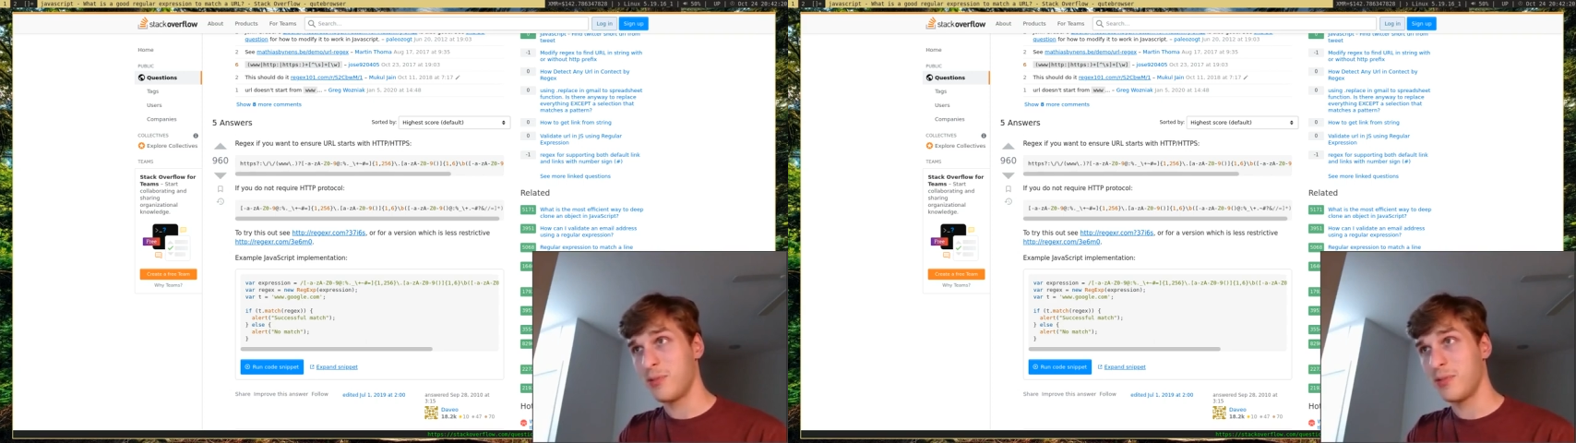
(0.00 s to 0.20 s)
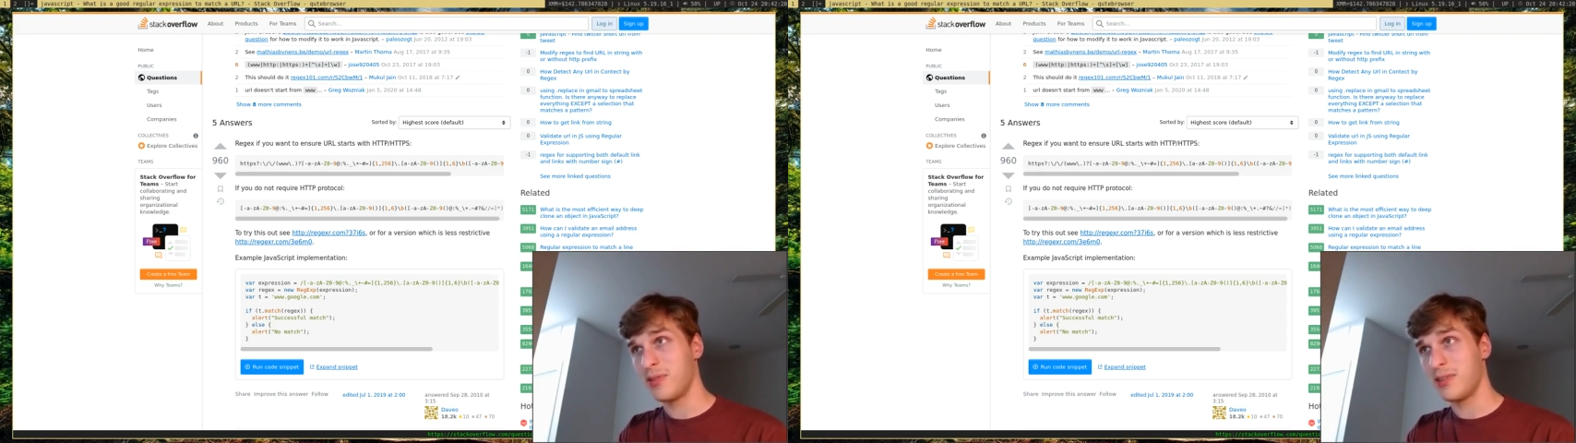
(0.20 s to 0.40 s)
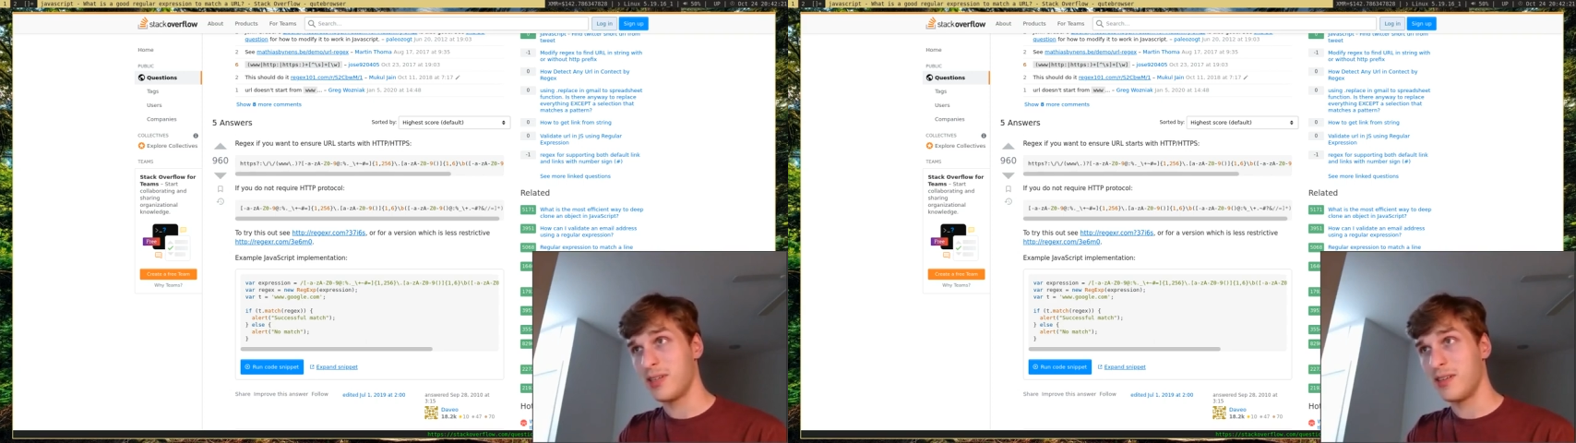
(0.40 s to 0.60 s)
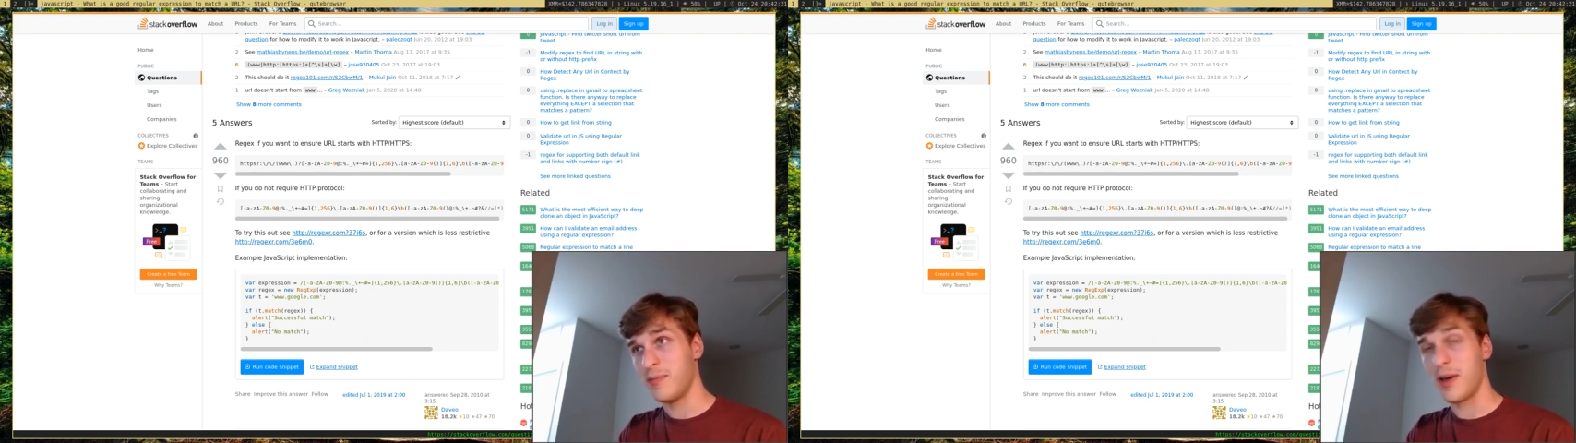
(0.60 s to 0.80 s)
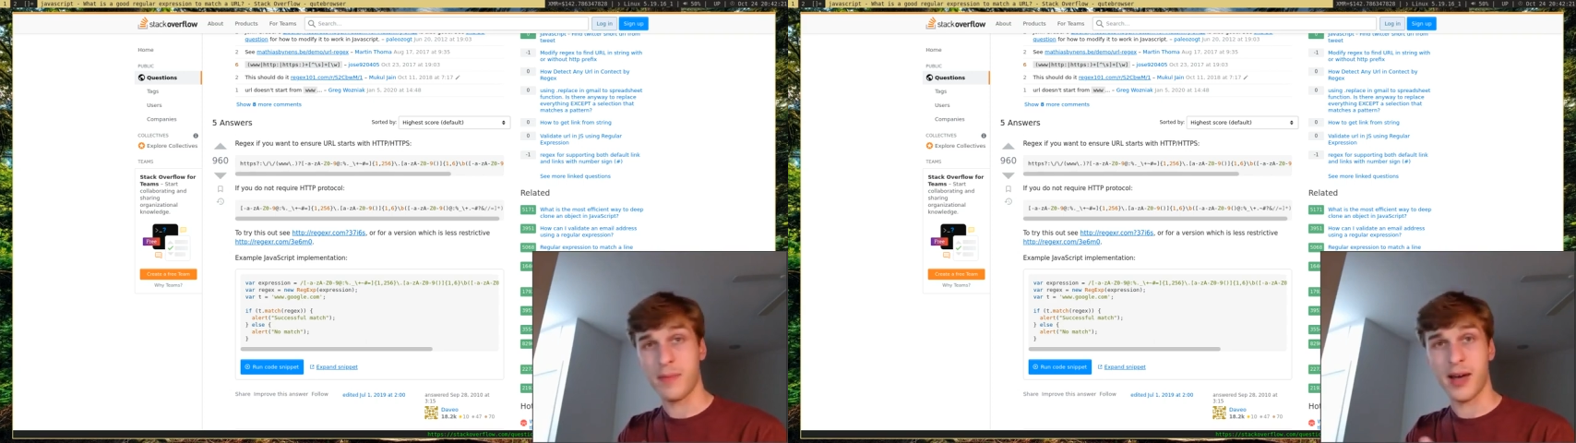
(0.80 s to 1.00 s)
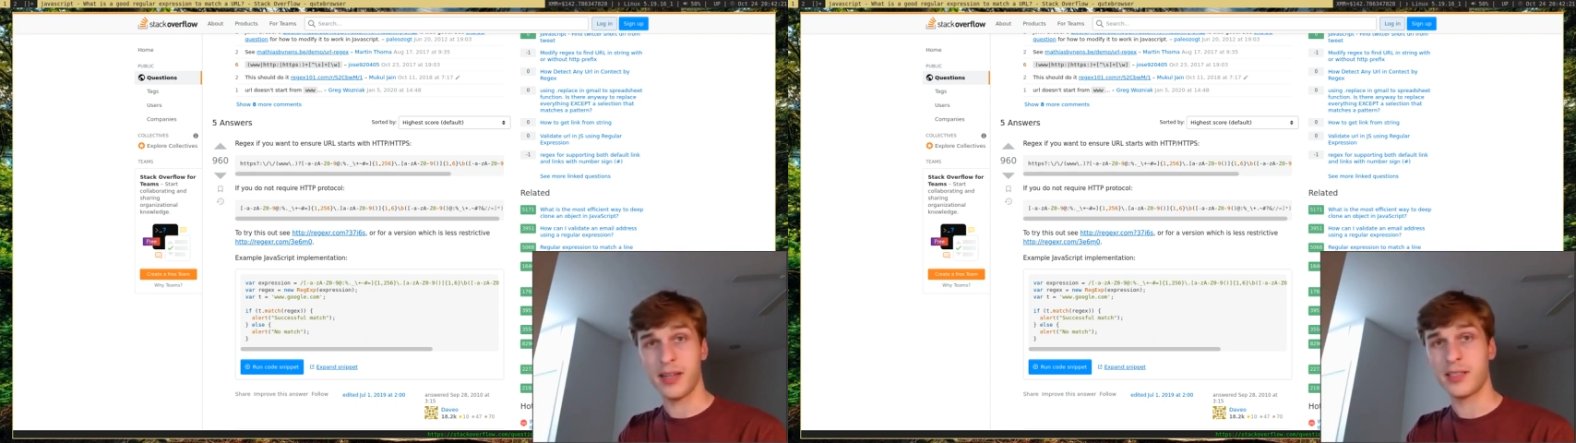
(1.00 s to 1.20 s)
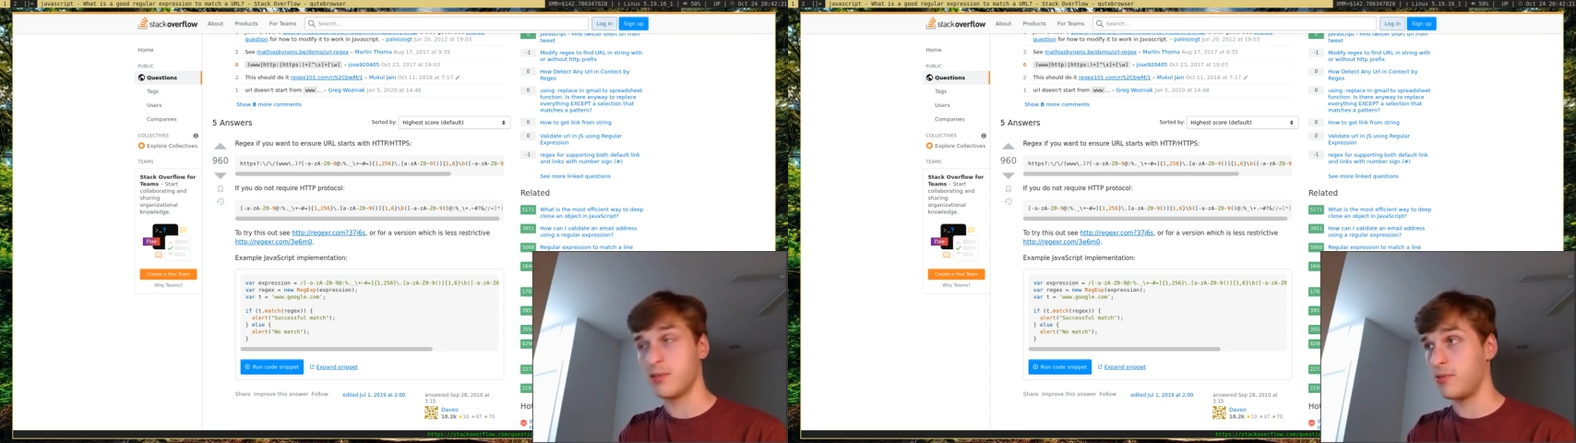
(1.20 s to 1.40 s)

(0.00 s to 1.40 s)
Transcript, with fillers: the world of mathematics,